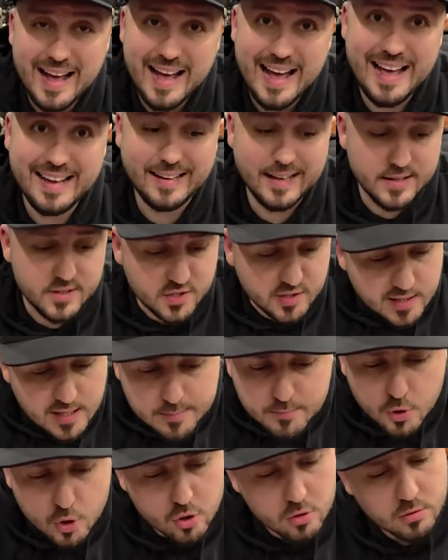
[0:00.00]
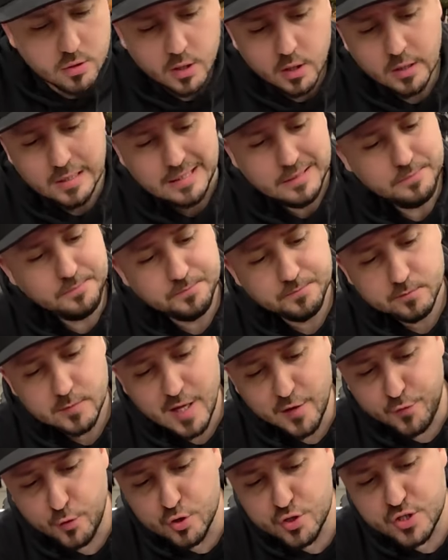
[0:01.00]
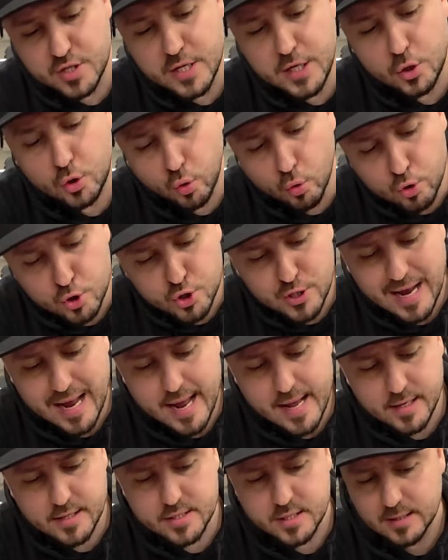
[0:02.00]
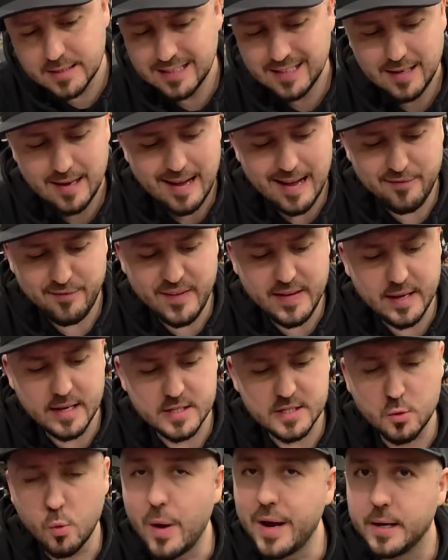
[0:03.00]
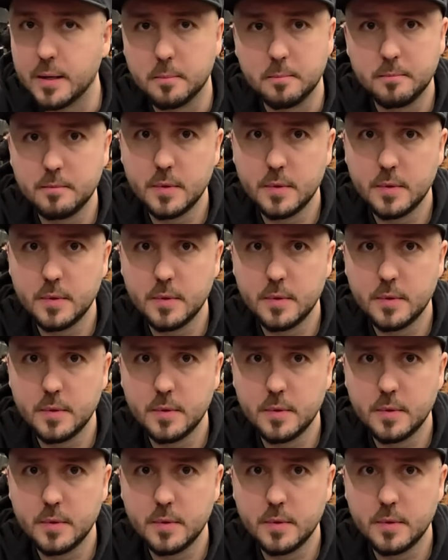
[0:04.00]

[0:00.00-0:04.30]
Against Emu, if you see 2 Shanks, I think it's win.